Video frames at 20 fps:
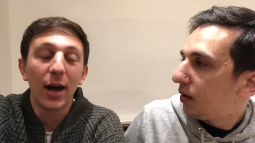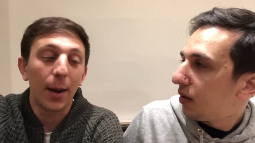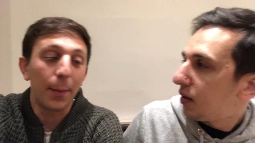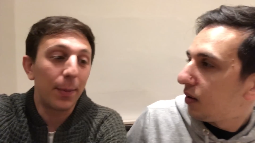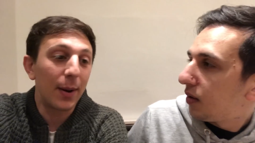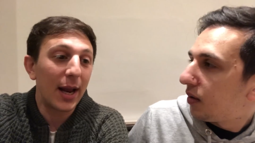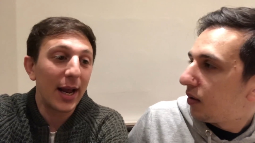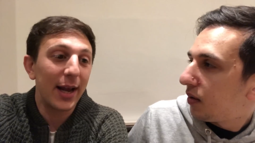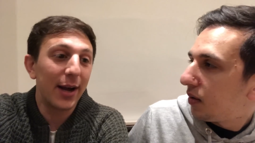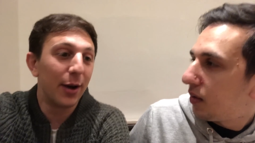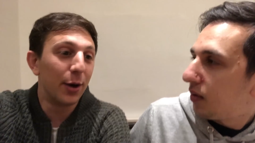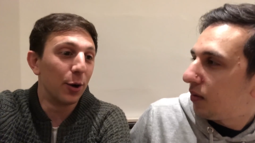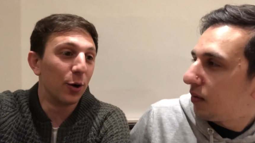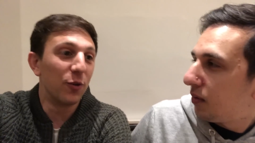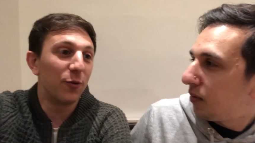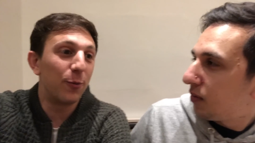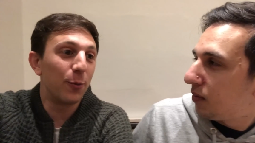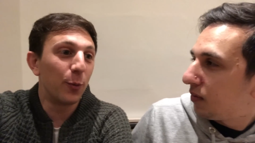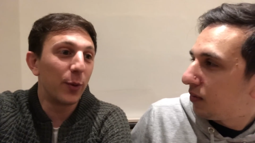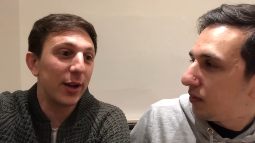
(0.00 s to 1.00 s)
Speaker 1: a player who
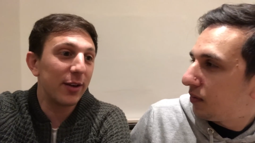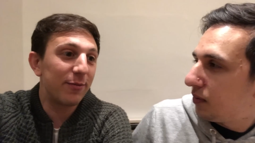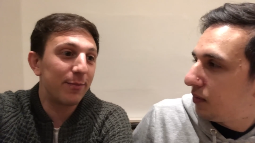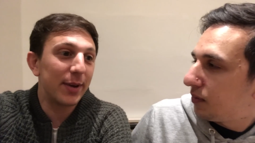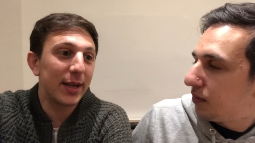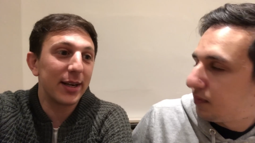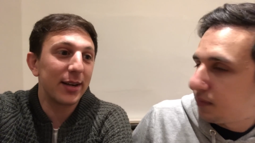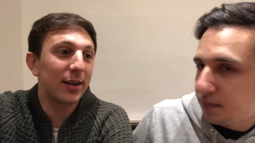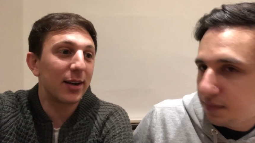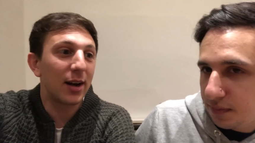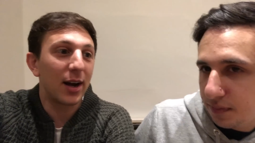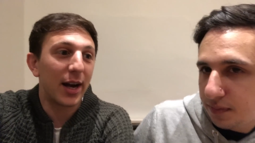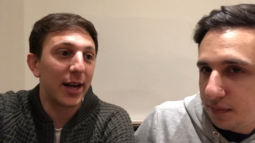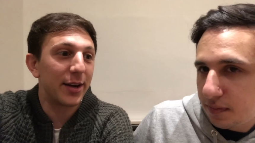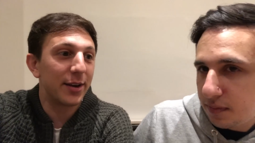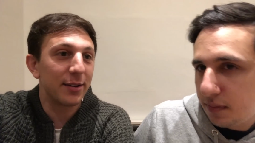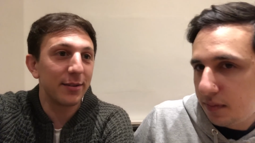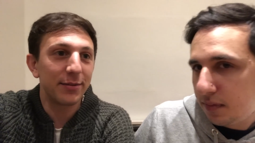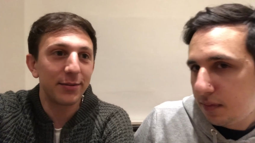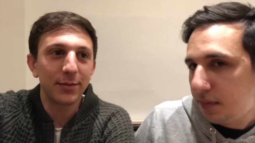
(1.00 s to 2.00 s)
we've been kind
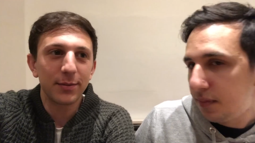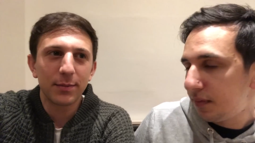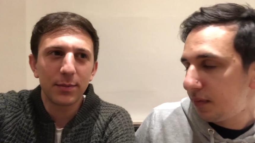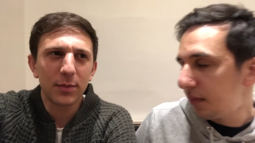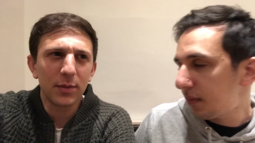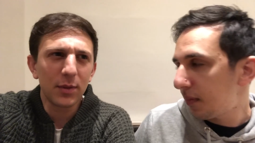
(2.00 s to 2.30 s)
of